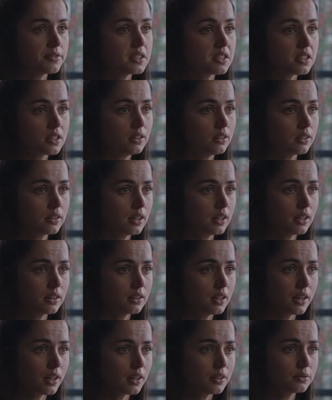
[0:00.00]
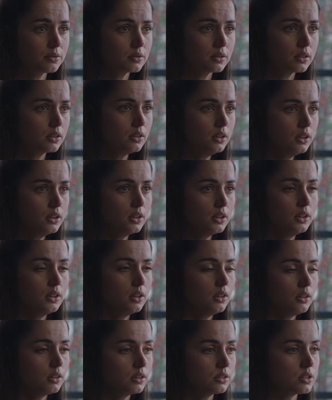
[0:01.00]
She admits she does.
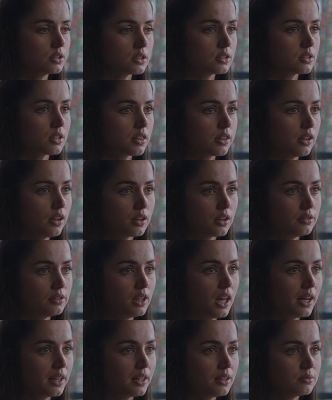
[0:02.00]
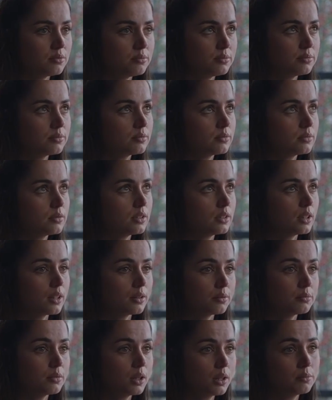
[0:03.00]
Just the thought of lying,
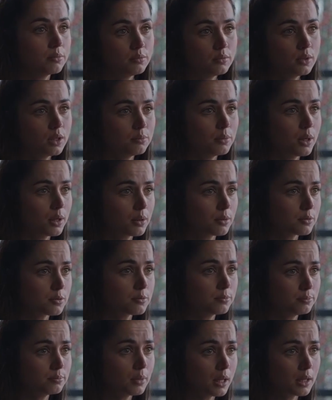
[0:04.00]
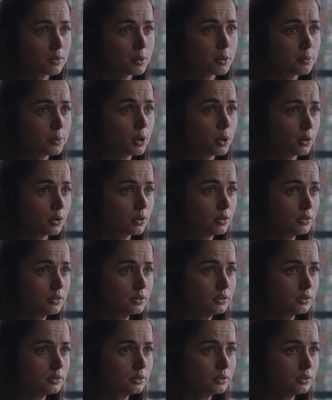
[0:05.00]
yeah, it, it makes, makes me puke.